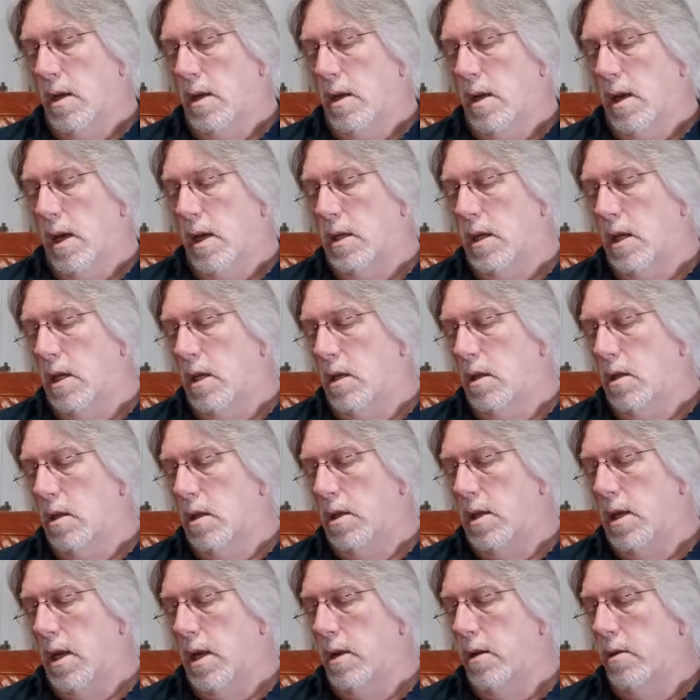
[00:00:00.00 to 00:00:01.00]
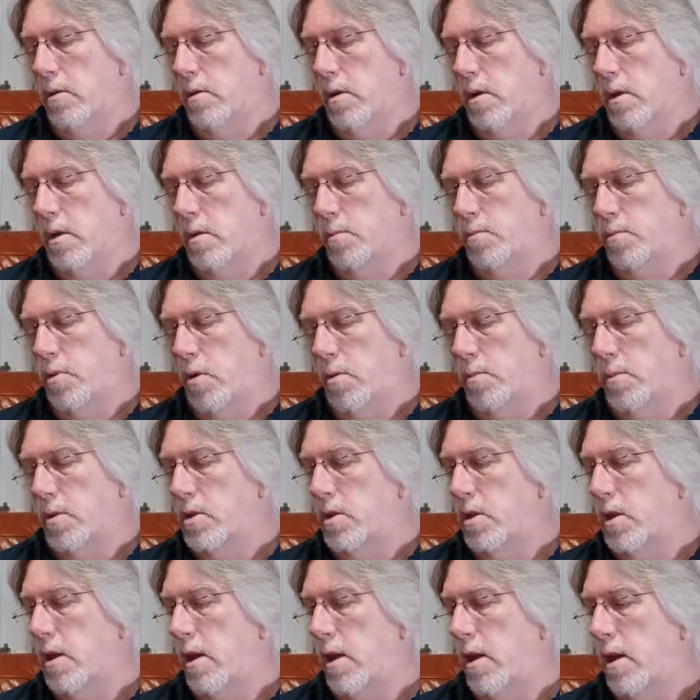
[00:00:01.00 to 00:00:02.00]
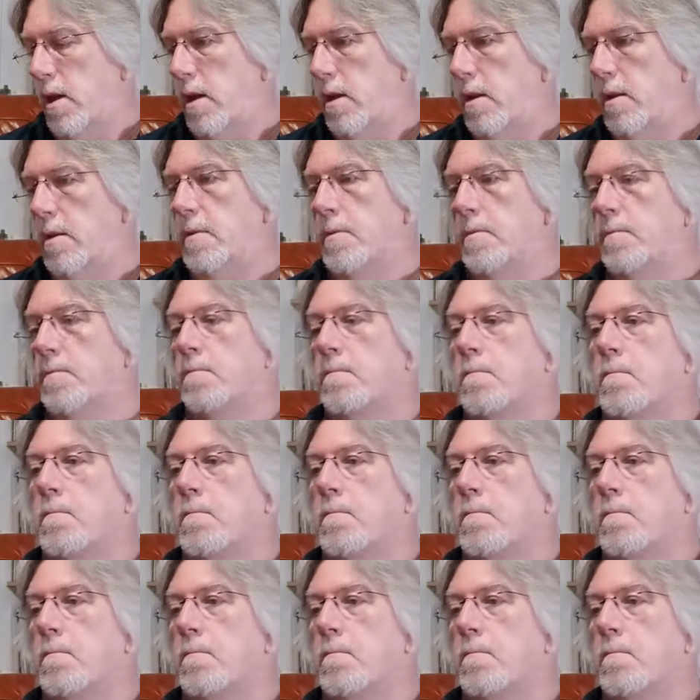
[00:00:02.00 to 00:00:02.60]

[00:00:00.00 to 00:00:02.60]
Hanging in the Gallery, The Promised Land.